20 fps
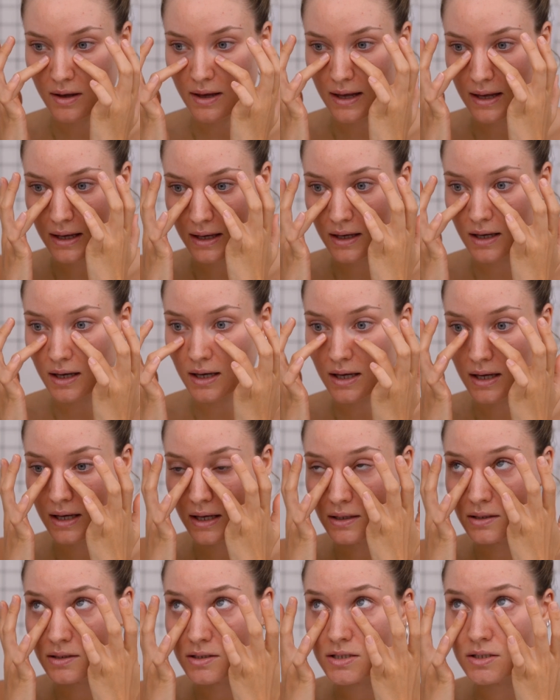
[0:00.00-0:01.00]

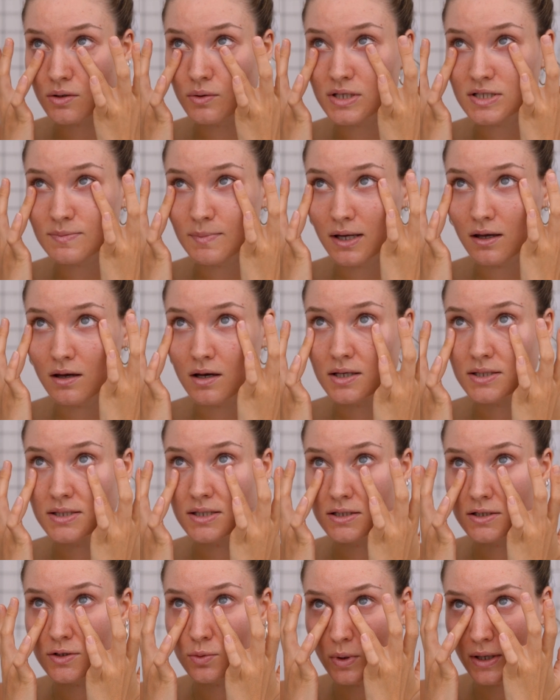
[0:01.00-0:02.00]
And so it's my
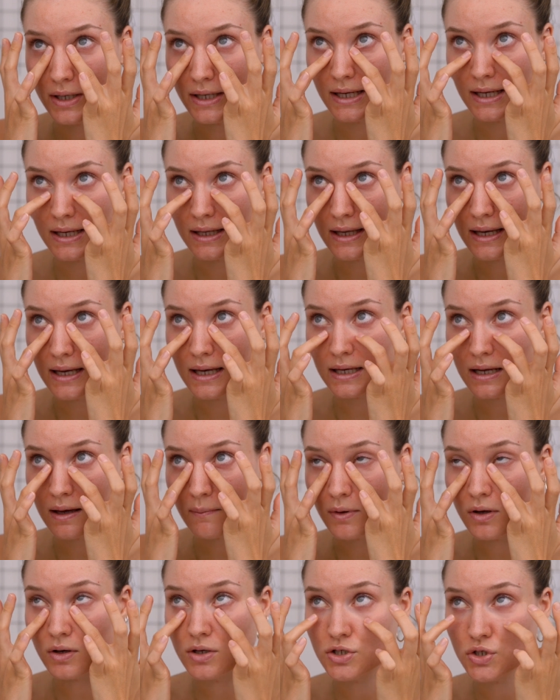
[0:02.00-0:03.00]
cousin's wedding and
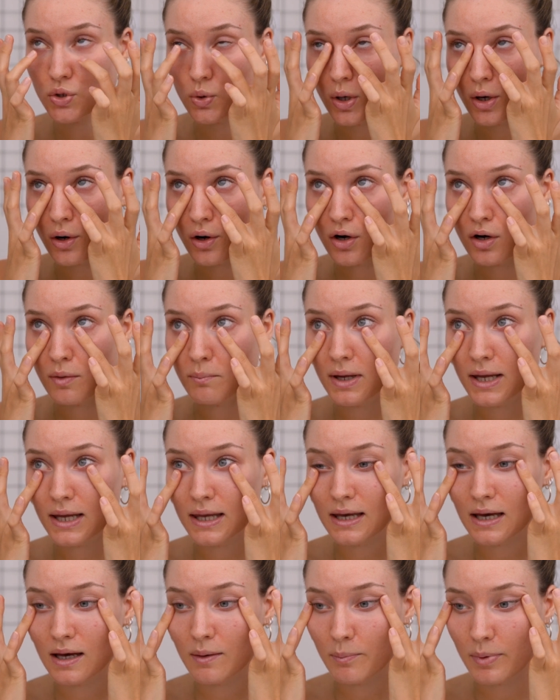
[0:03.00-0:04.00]
I'm gonna do her
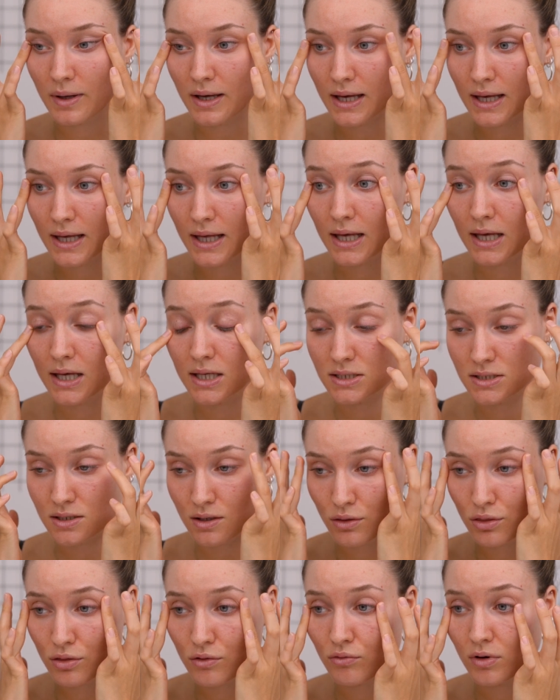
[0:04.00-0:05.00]
makeup and
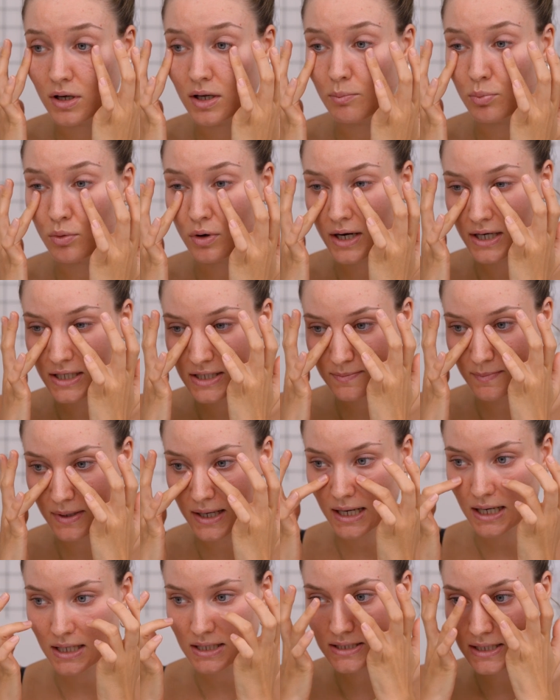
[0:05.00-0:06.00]
3
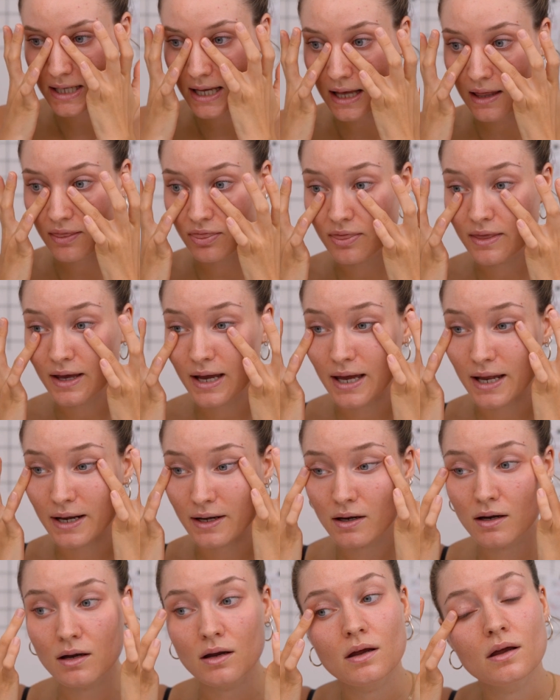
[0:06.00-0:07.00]
bridesmaids and
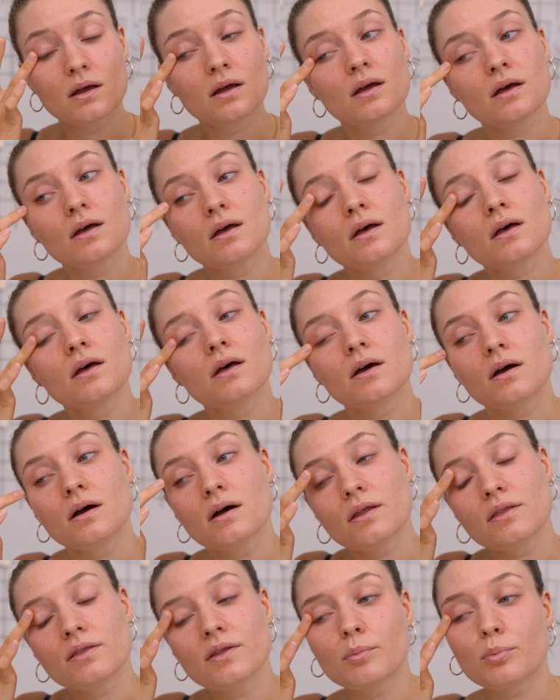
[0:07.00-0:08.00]
then
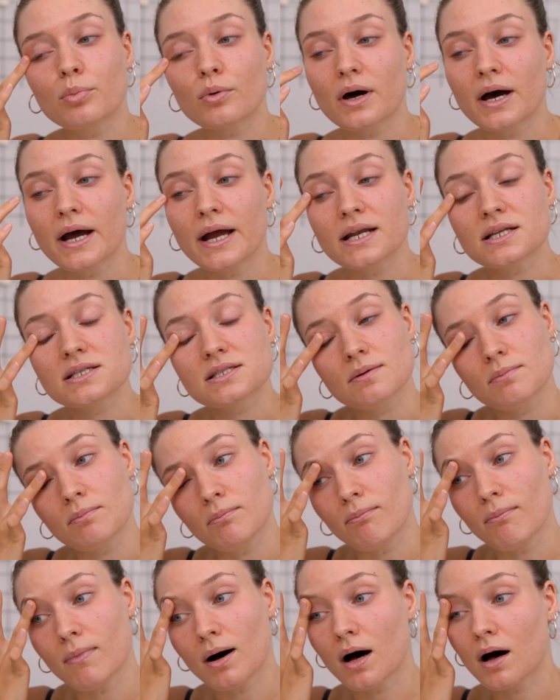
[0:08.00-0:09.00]
the bride's
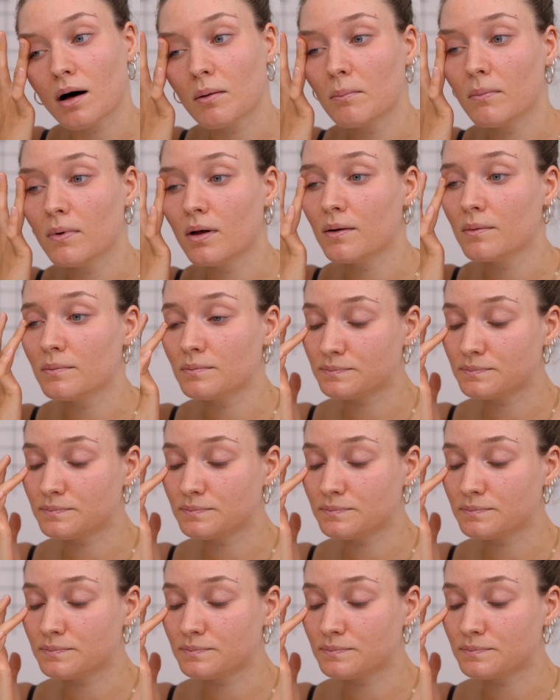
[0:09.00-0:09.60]
mom.